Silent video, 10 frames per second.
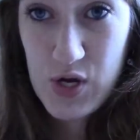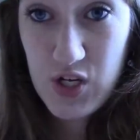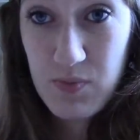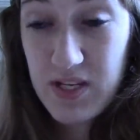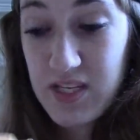
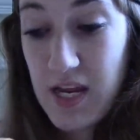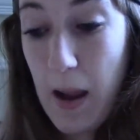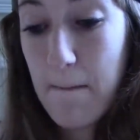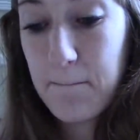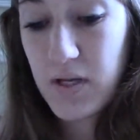here's my
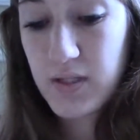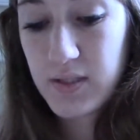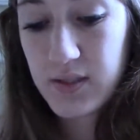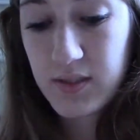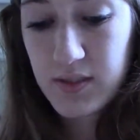stamp.
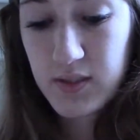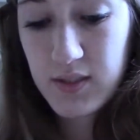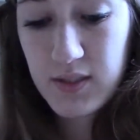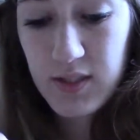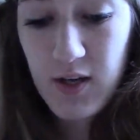
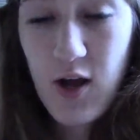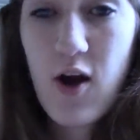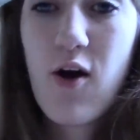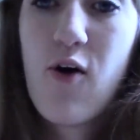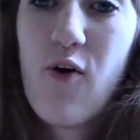
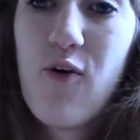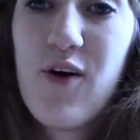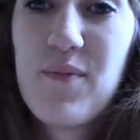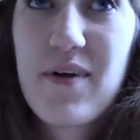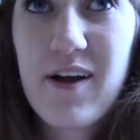
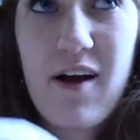Oh my